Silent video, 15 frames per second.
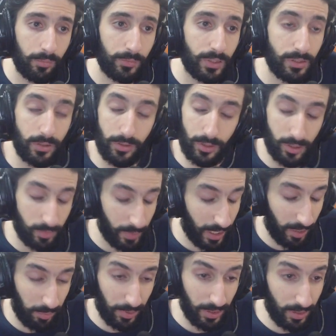these are just my
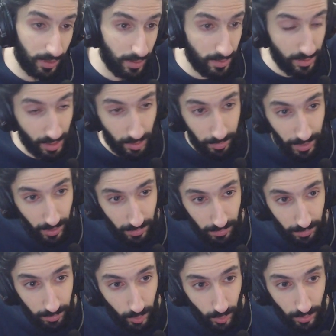opinions
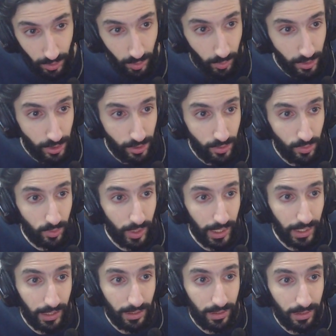about both Guild Wars 2
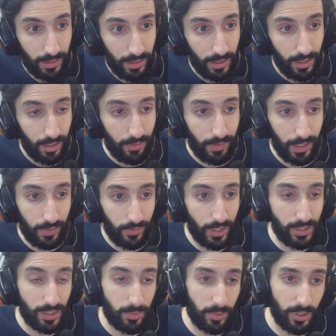and Final
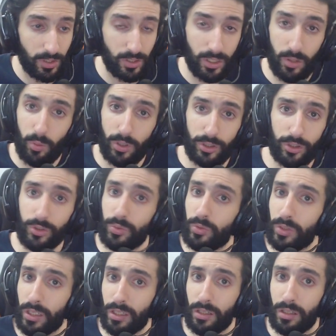Fantasy because Guild Wars 2
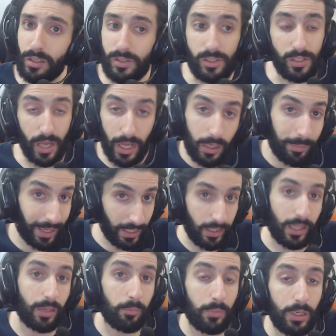is not a bad
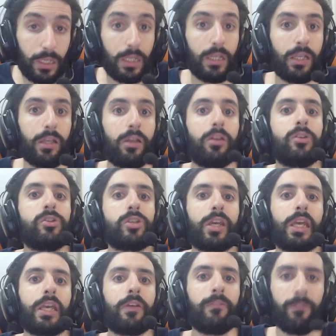game. It is
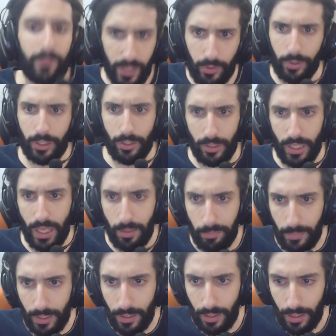a very good game
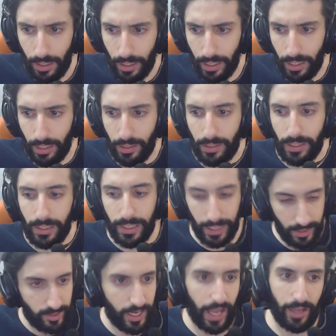and it
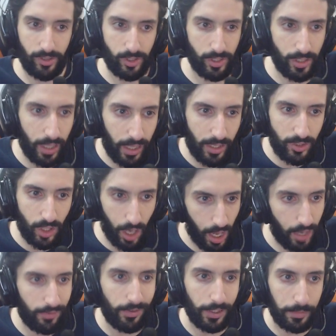kicks ass and it's a
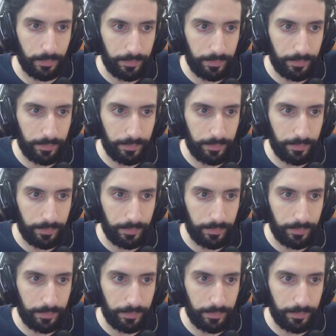lot of fun.